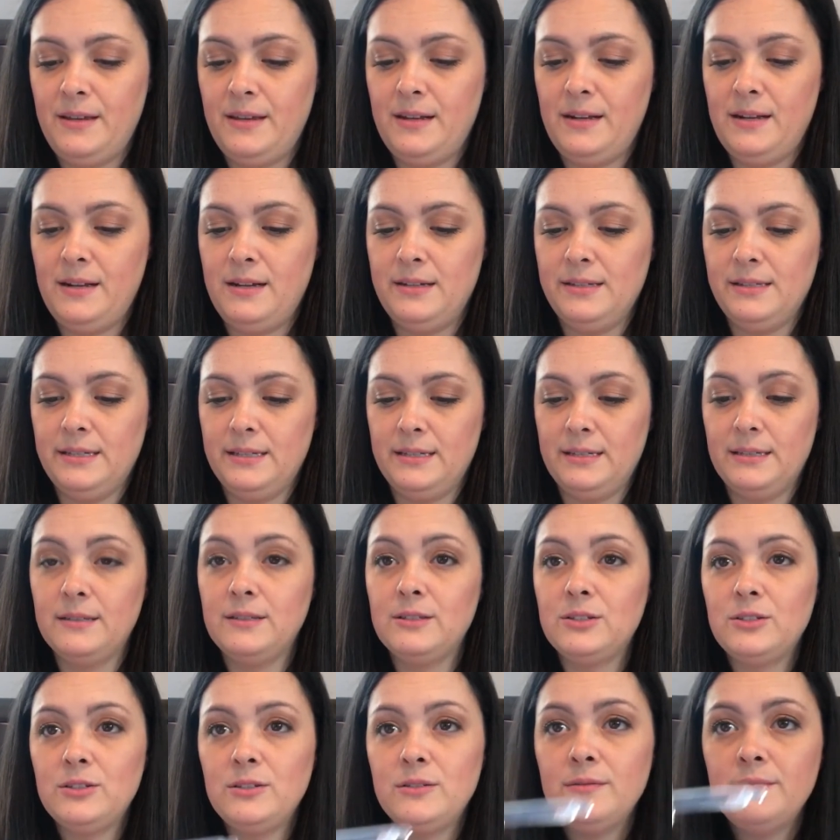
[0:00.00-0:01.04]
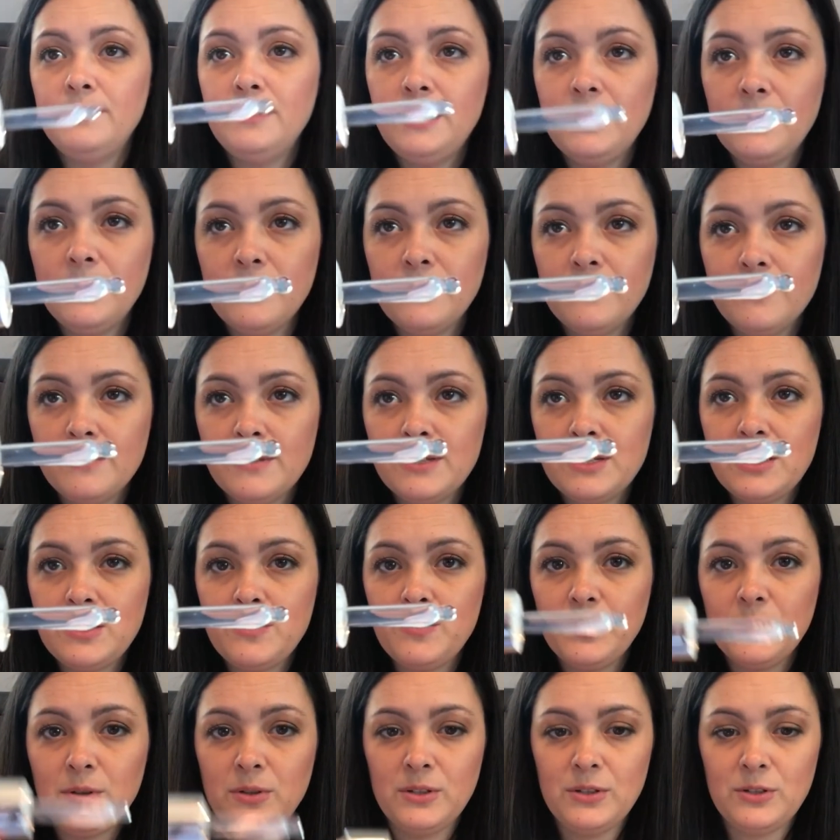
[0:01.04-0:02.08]
And it has like the little, you know, the
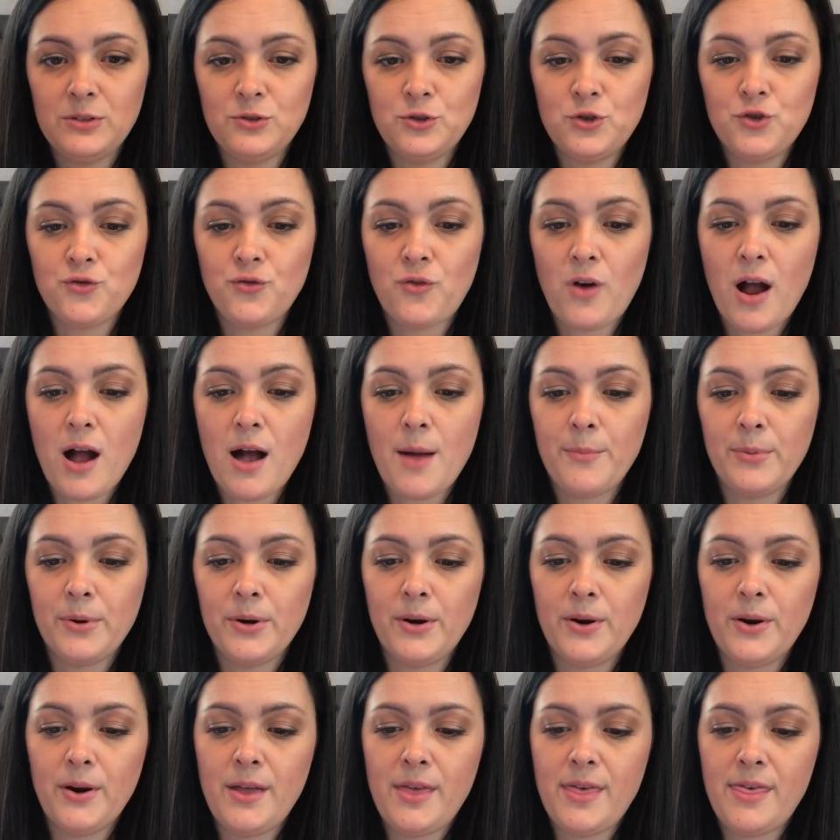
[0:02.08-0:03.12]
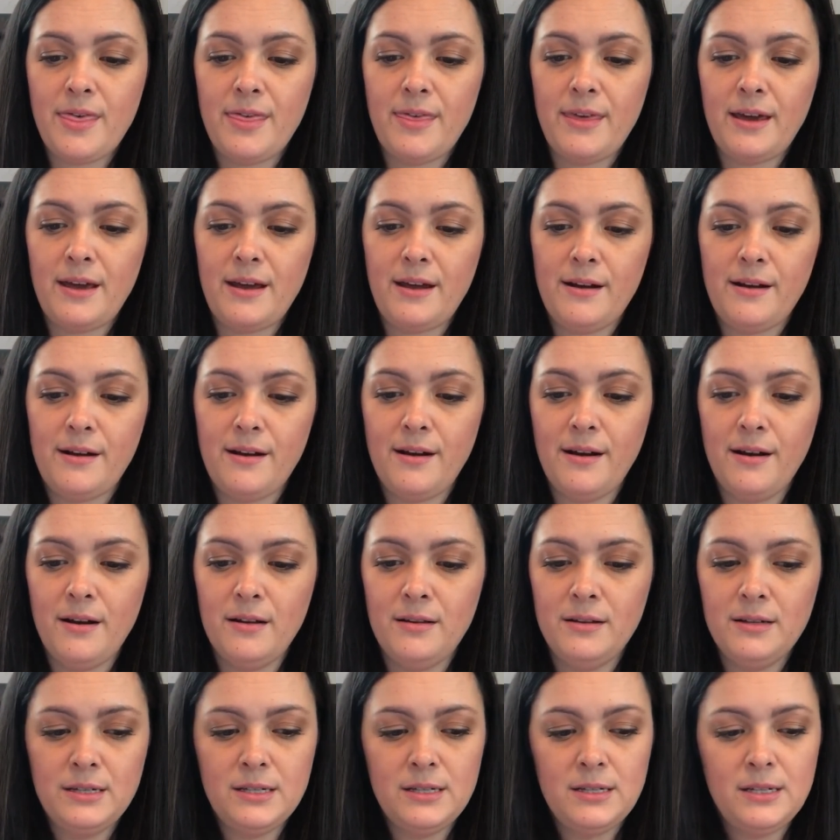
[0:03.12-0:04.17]
typical little dropper there.